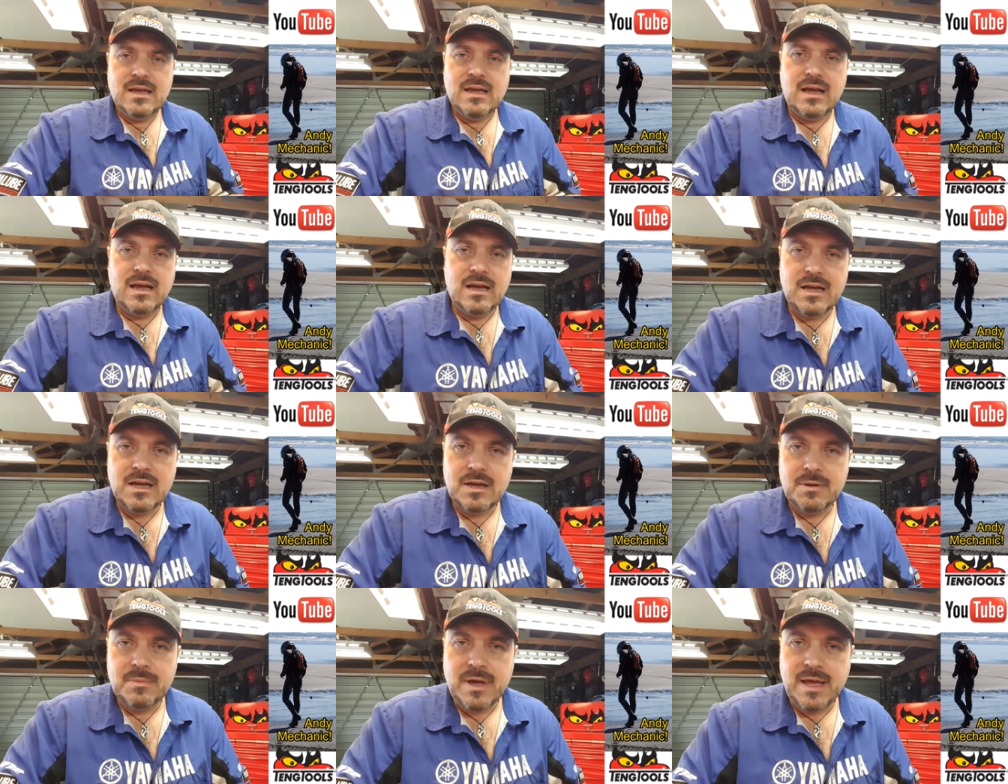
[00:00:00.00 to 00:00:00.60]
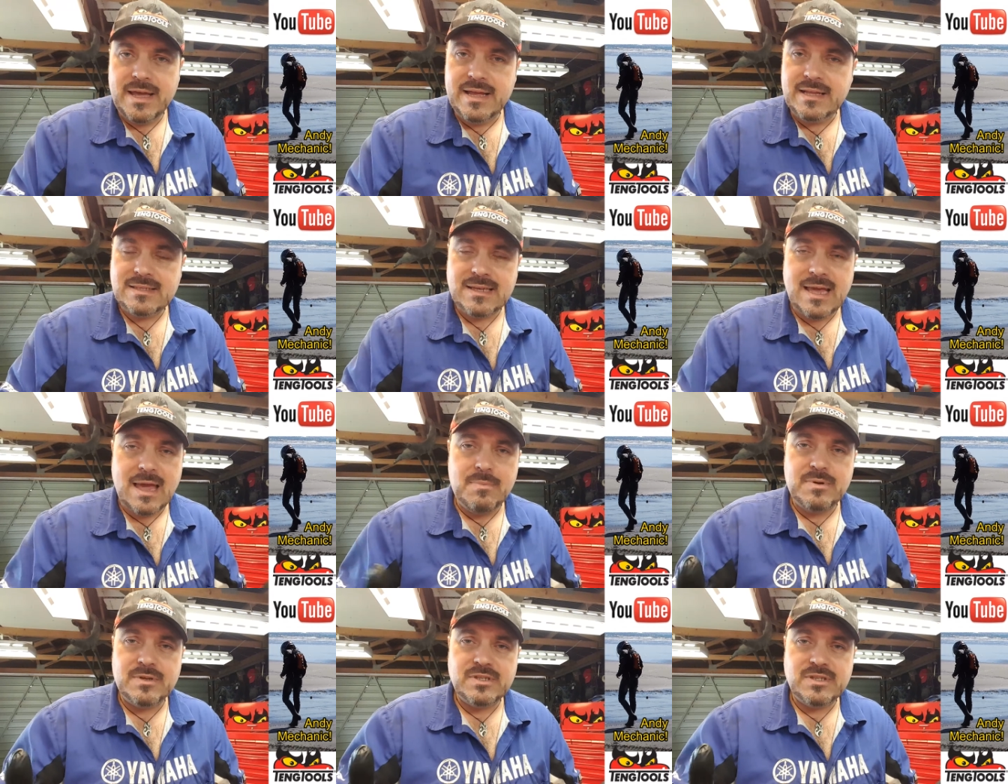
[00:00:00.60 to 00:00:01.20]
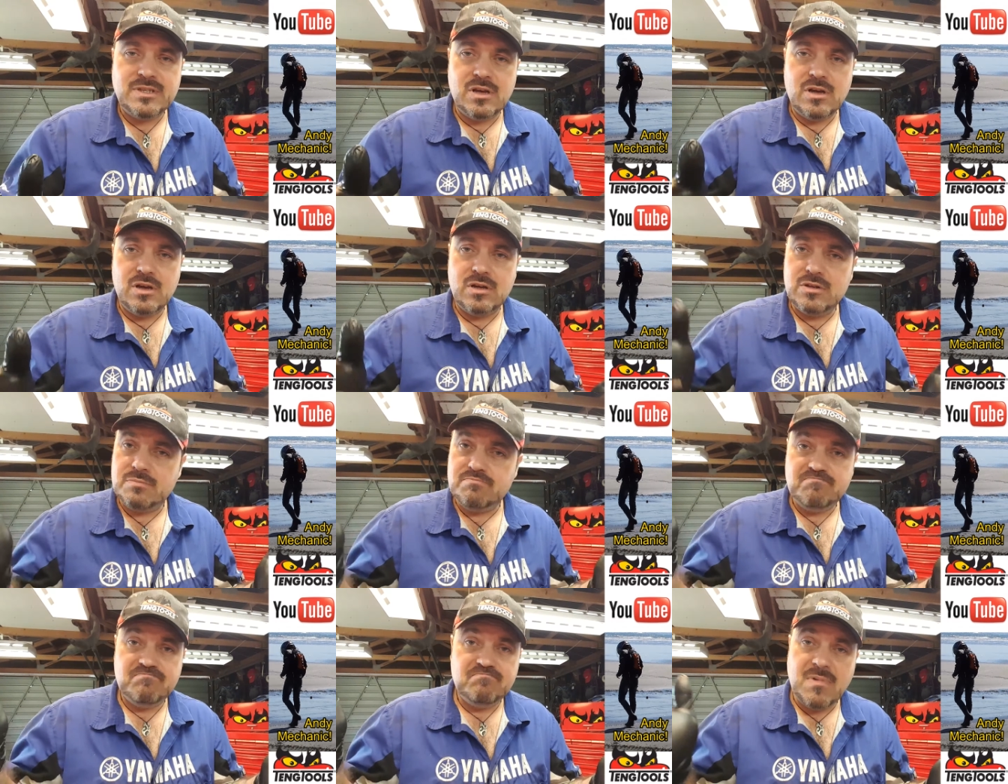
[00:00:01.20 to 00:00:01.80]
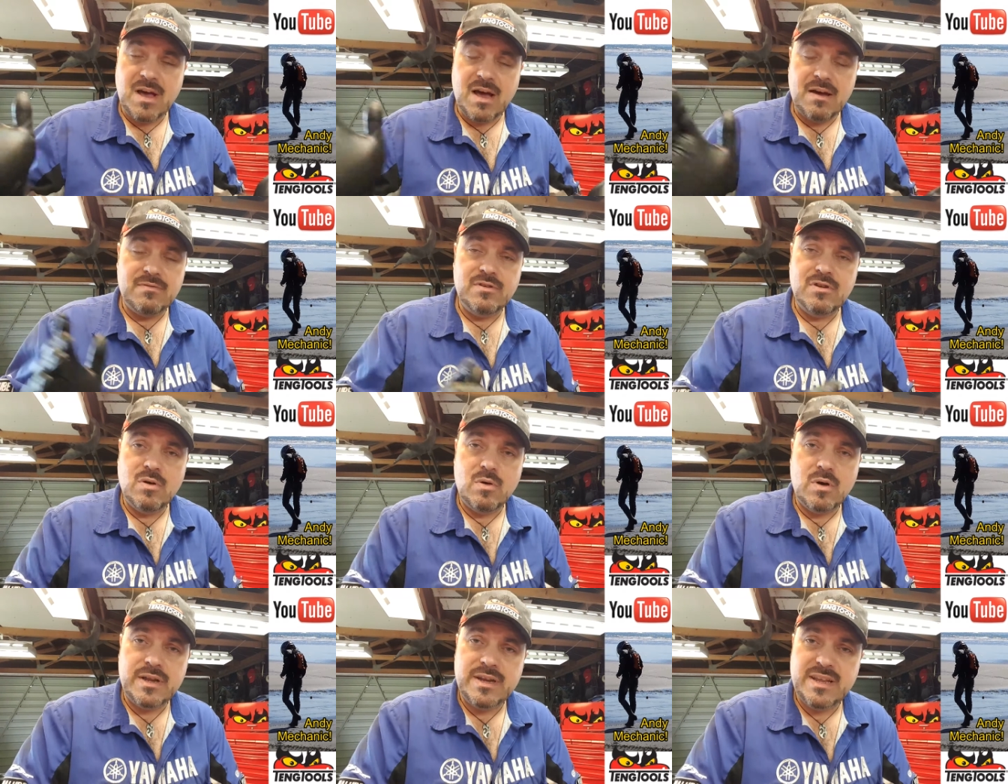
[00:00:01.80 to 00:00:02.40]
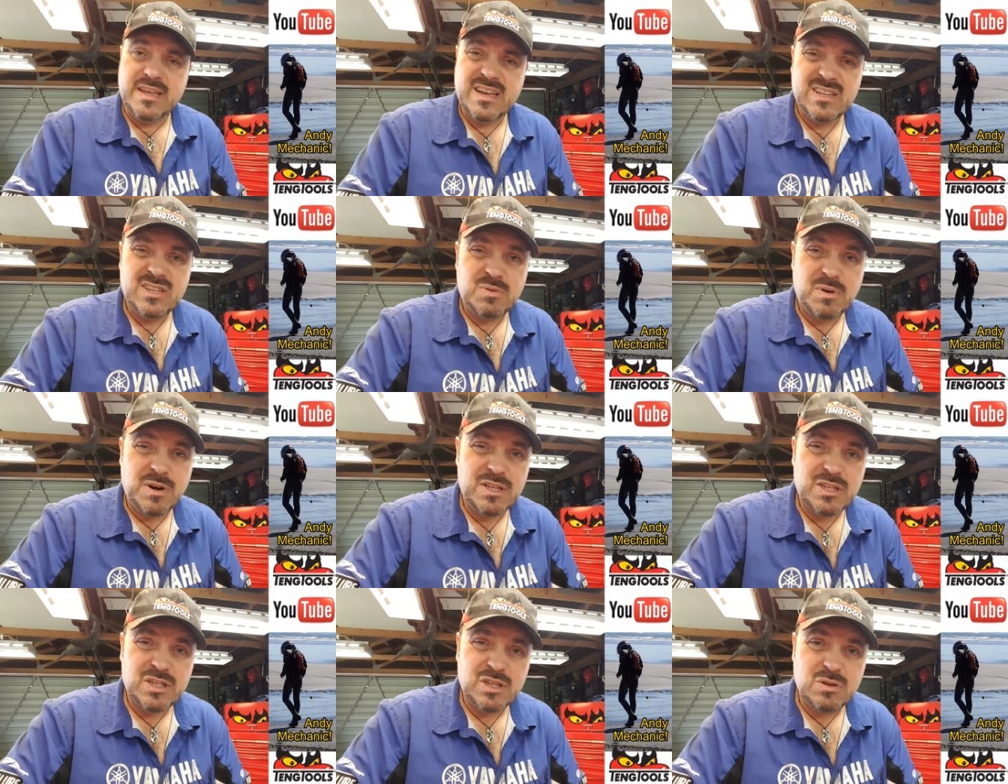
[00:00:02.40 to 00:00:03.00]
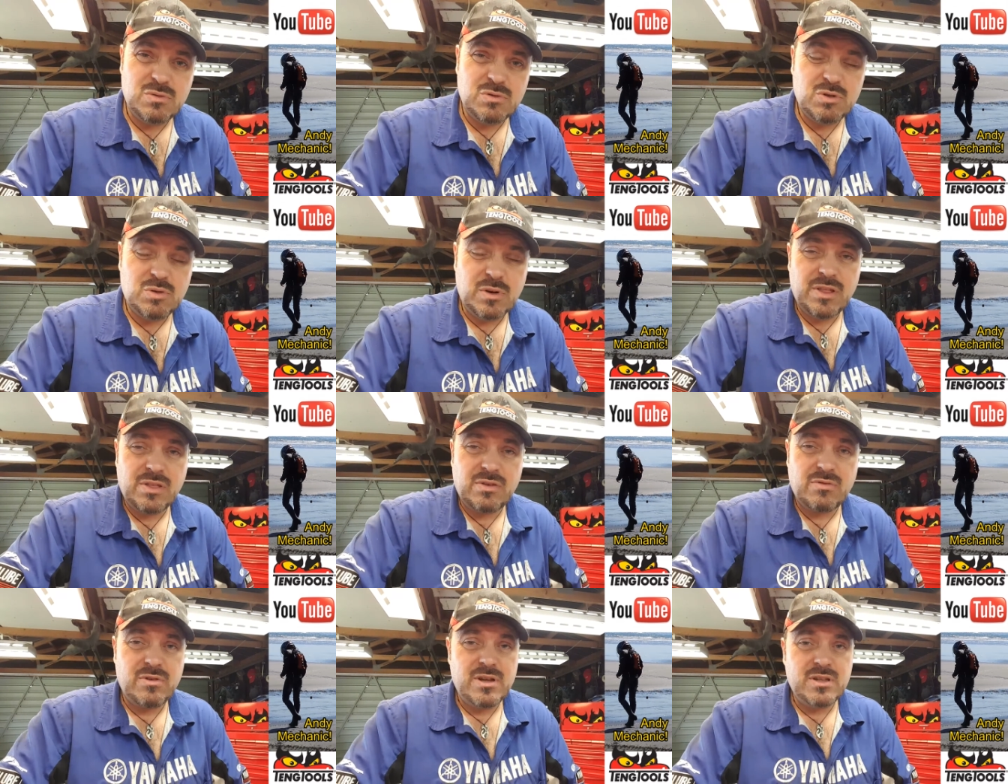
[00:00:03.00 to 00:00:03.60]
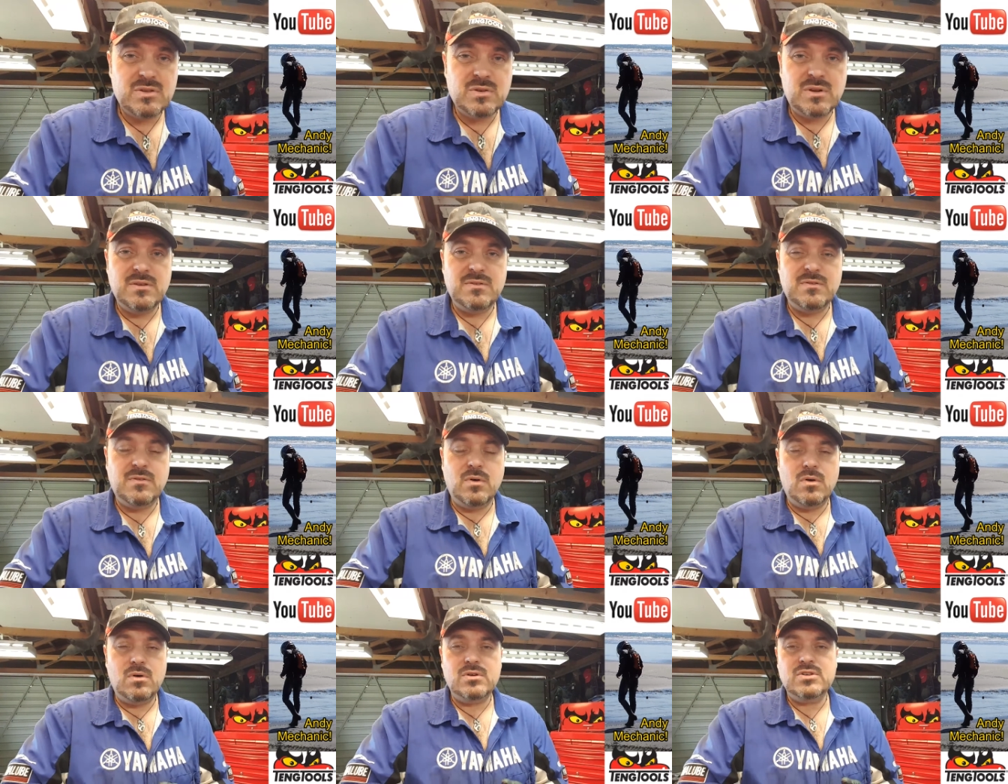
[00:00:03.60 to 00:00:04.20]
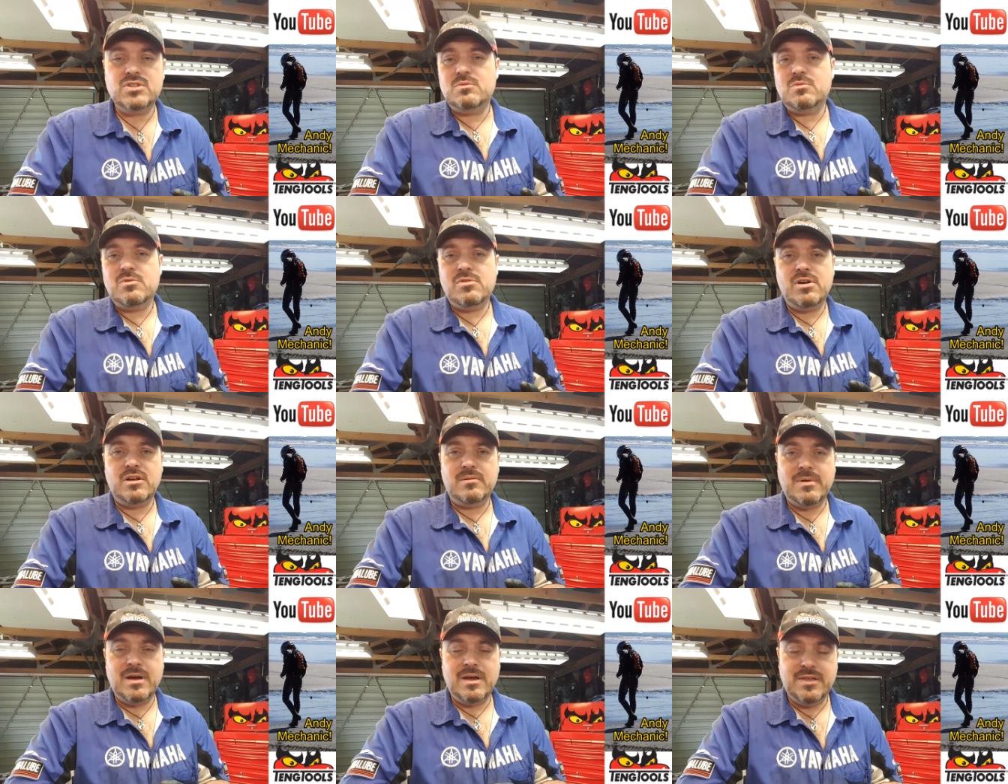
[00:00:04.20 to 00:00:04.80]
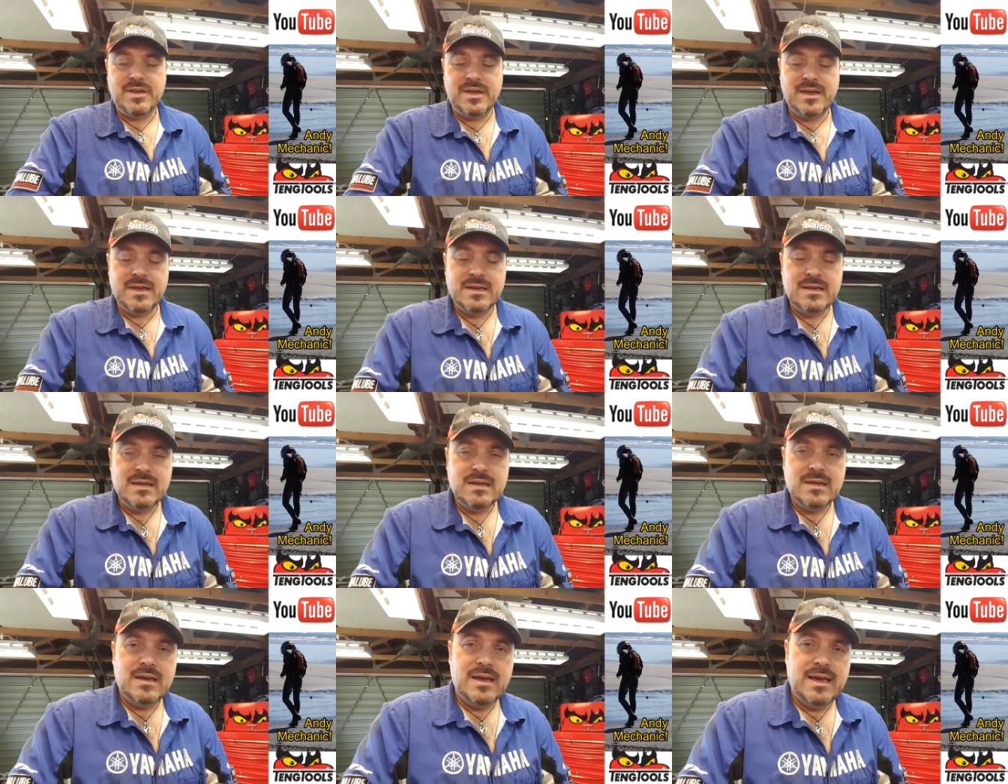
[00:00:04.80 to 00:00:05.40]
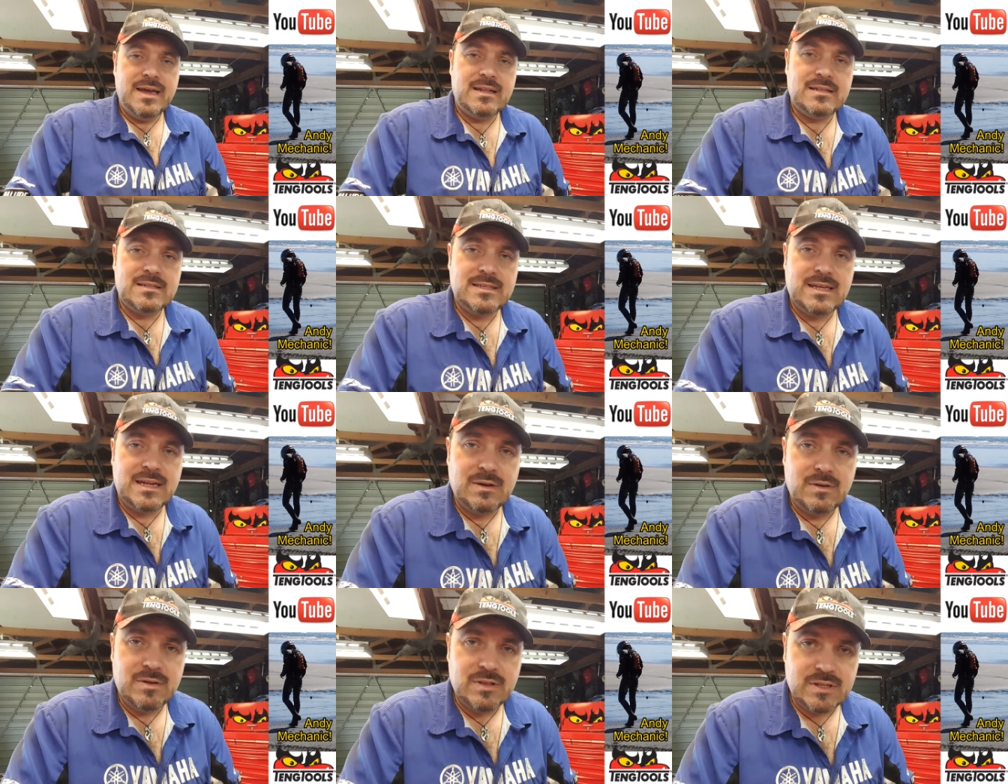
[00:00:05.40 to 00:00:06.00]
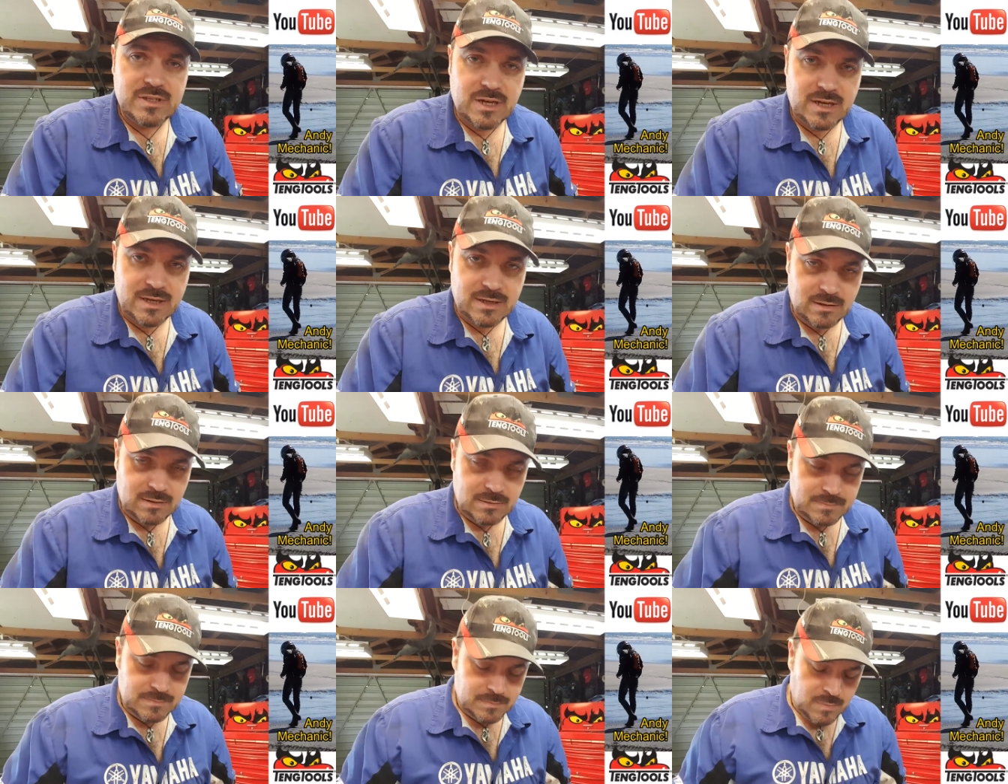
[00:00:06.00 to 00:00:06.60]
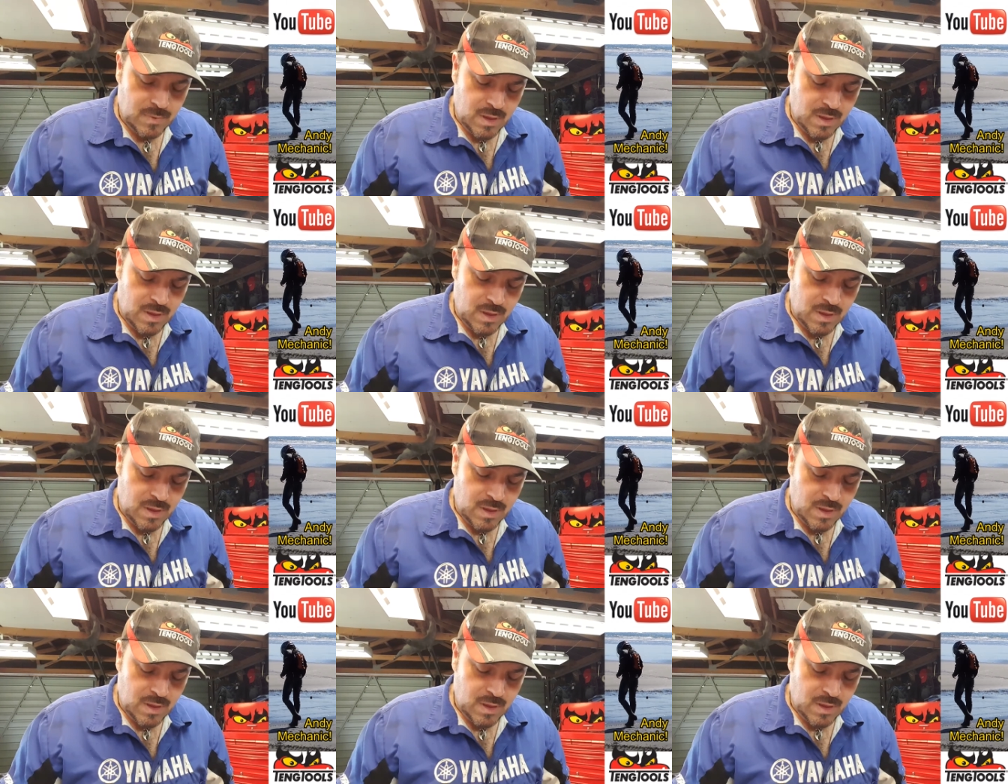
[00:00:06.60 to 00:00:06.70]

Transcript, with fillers: Um, it's episode, I have no idea, twenty-two, twenty-three, twenty-four, somewhere around about there. It'll tell you in the title.